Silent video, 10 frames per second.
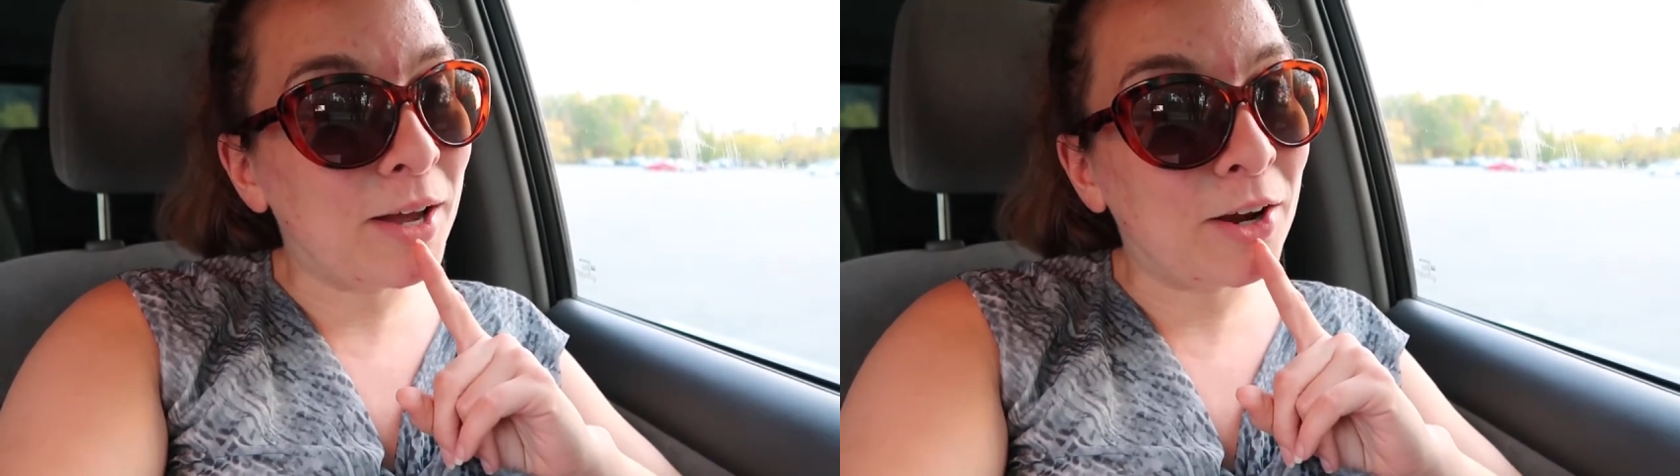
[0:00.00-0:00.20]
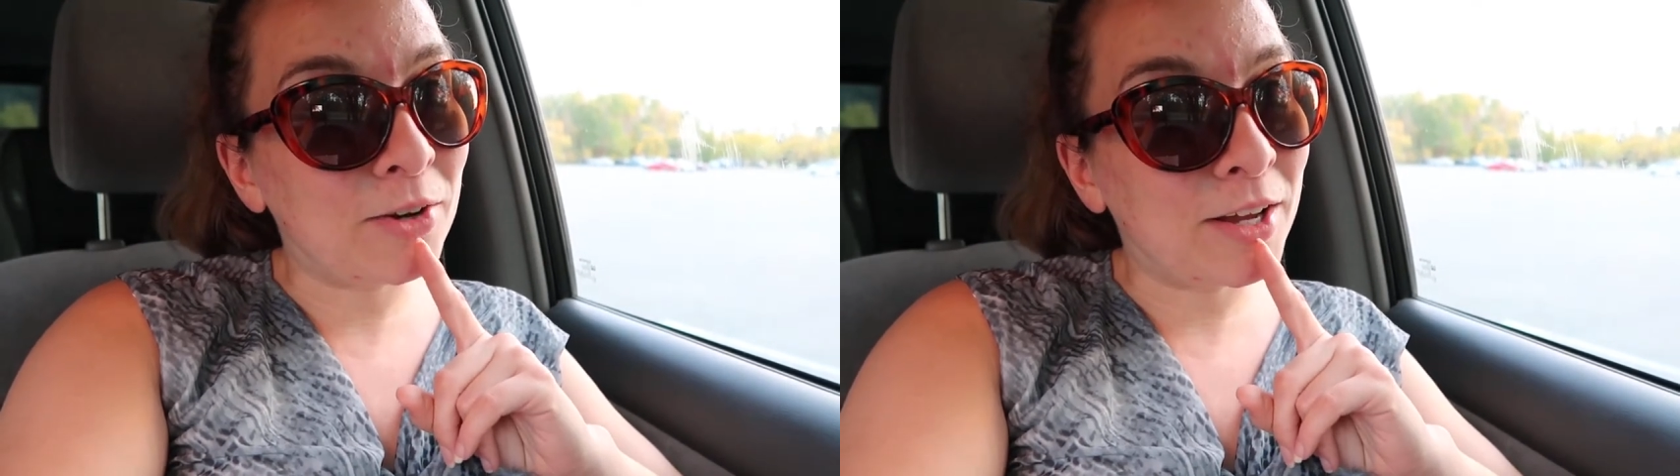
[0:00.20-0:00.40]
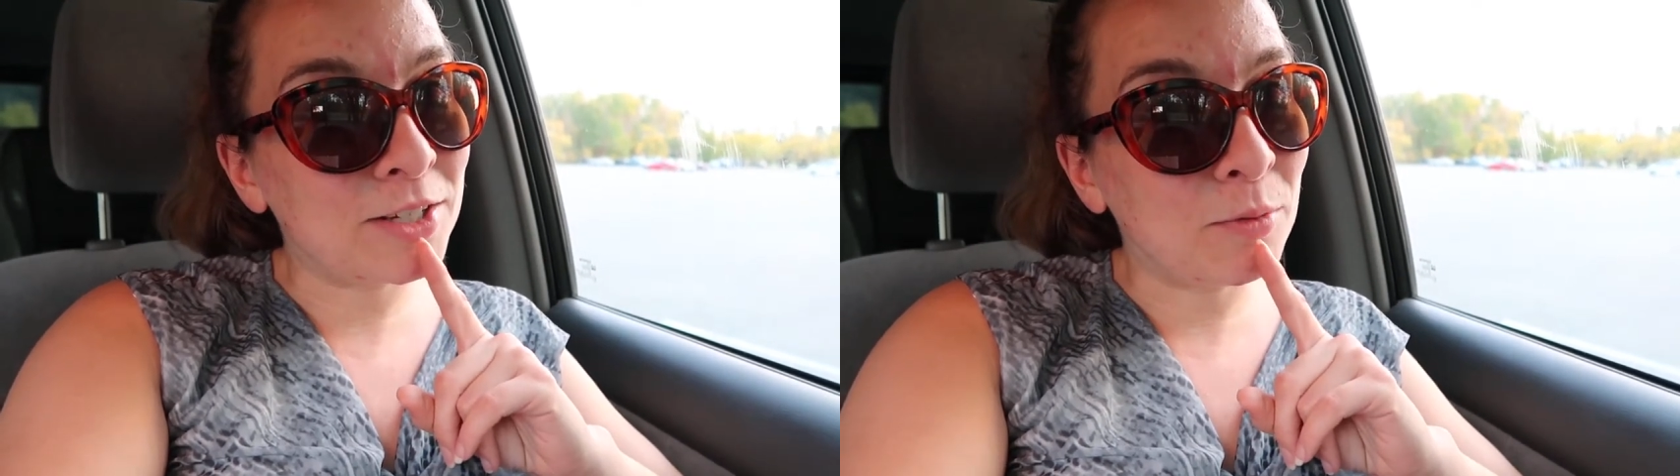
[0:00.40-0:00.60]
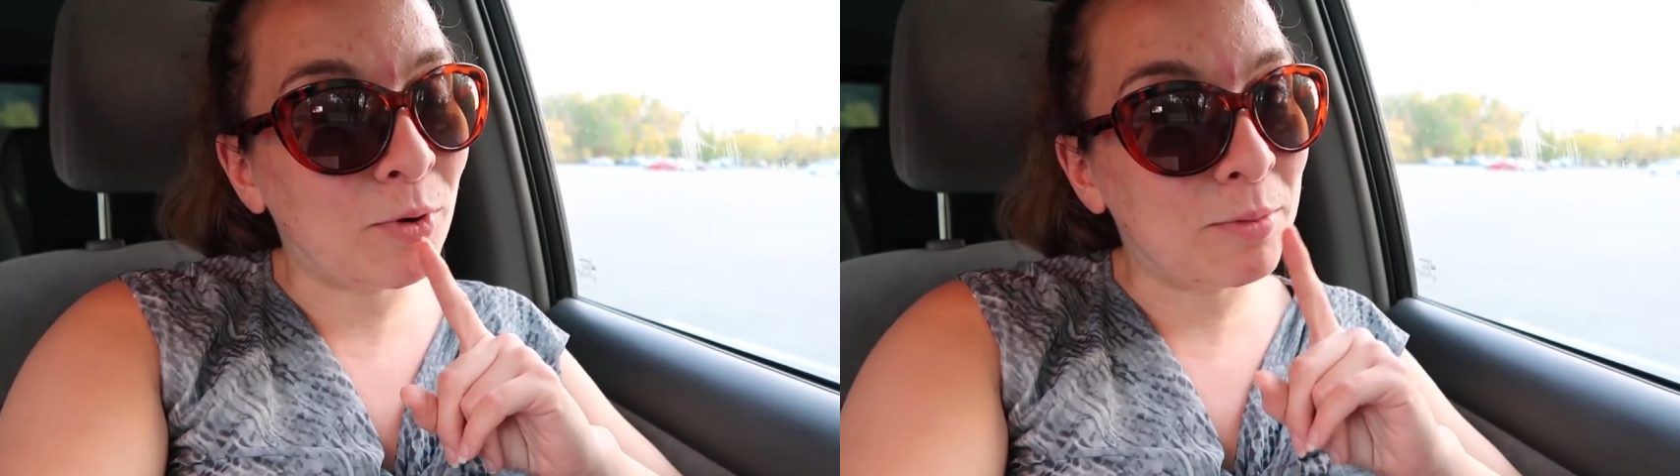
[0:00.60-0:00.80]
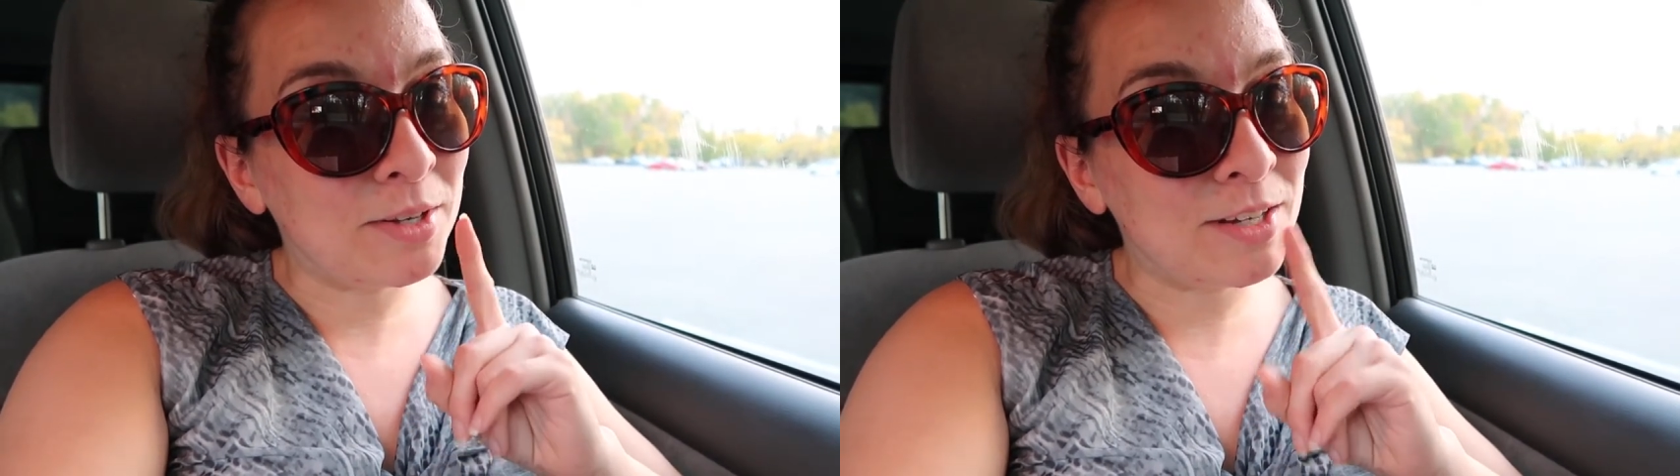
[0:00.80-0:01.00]
by our next
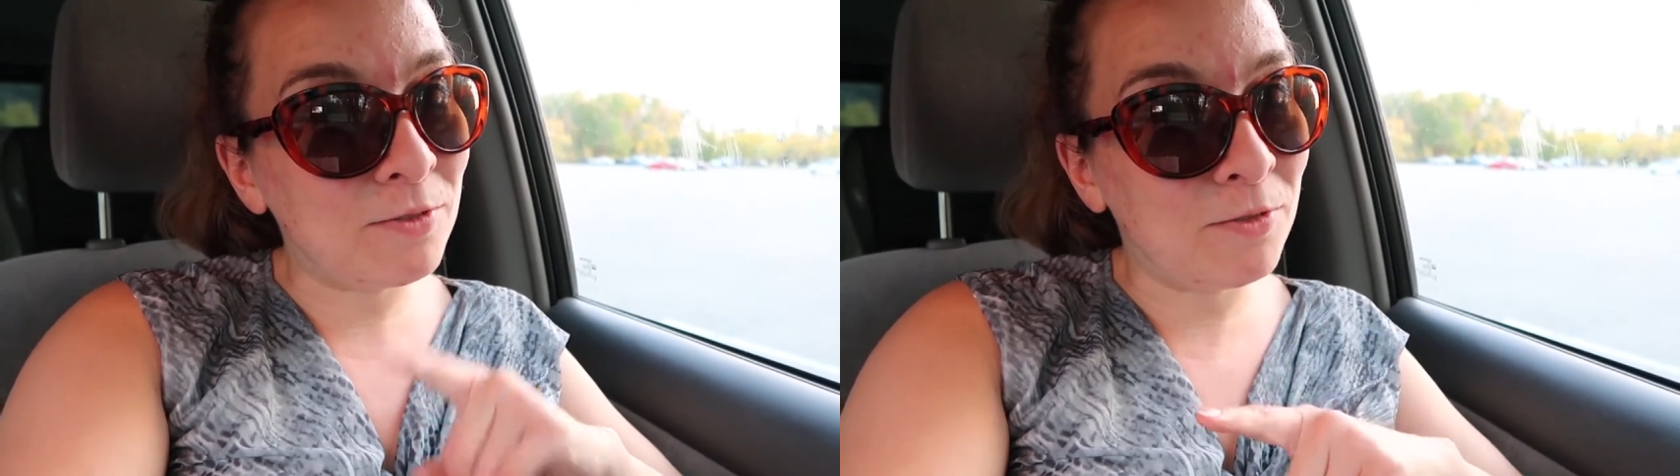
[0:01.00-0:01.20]
appointment in